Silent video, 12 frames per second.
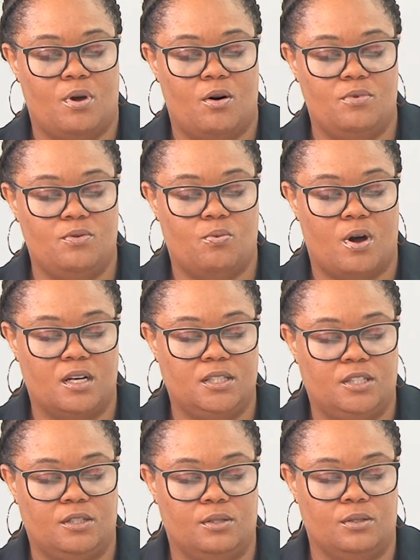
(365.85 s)
What we want
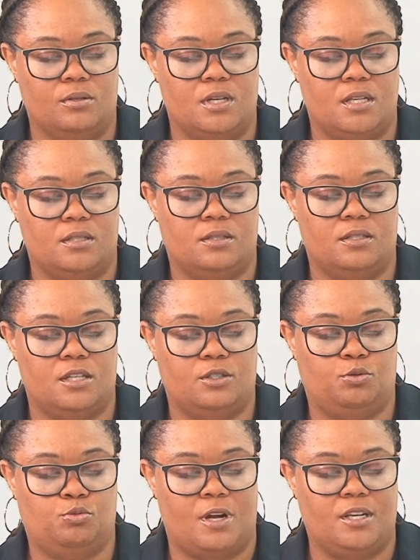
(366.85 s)
to do
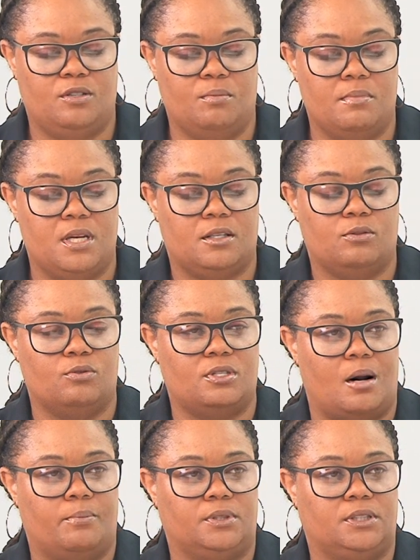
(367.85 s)
is try to make those
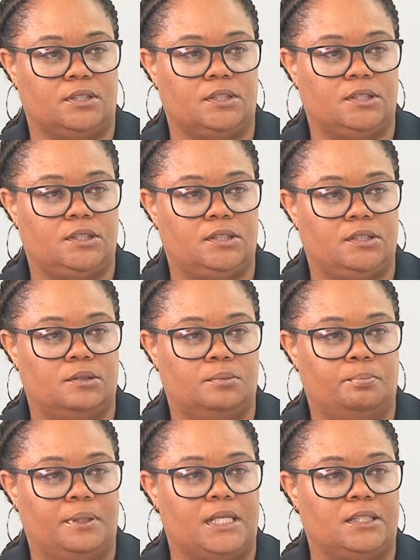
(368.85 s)
opportunities
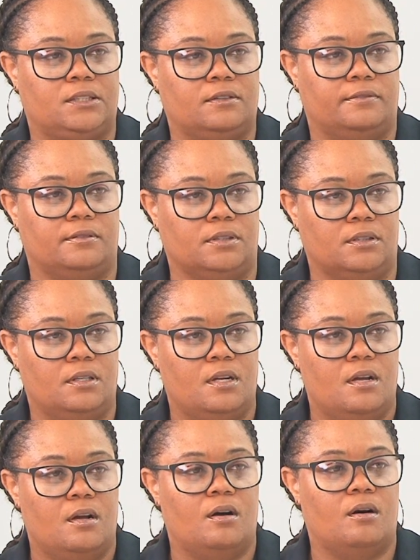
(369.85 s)
plentiful,
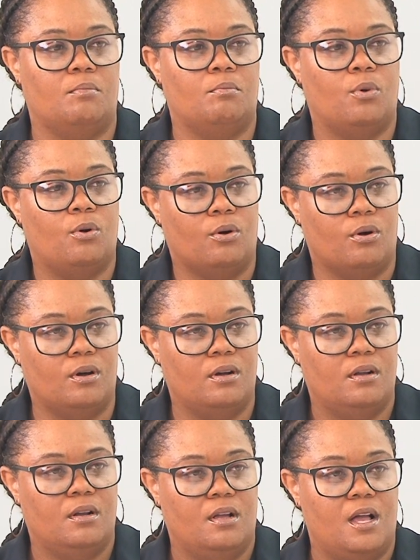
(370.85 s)
or more,
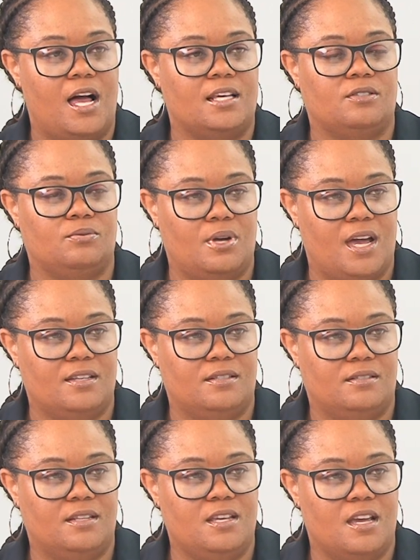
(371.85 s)

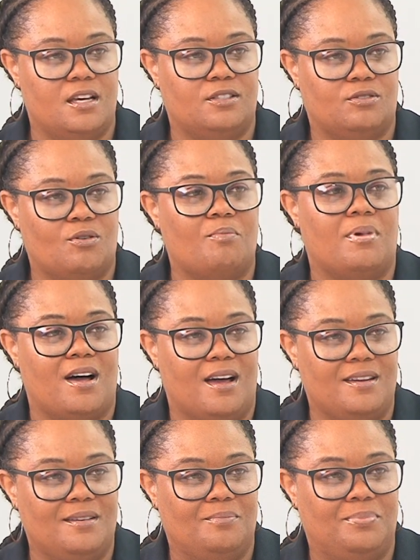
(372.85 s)
as the years go
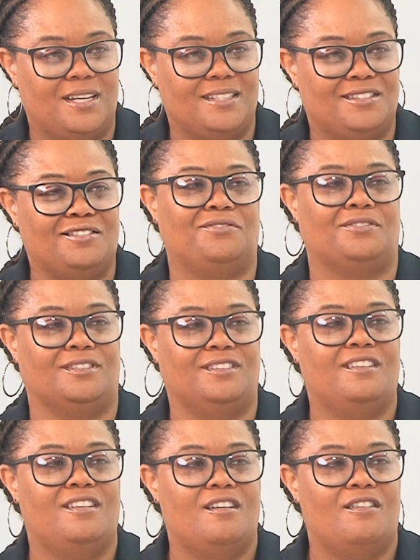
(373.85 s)
by,
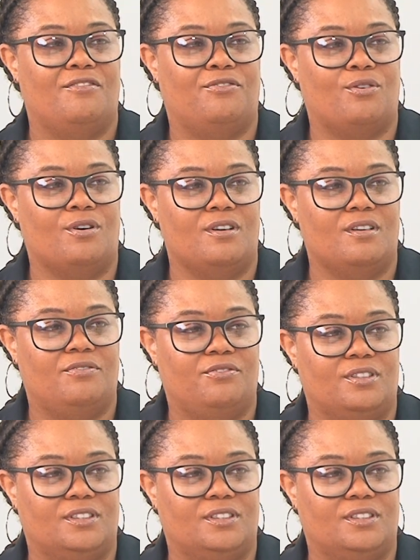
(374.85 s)
plentiful for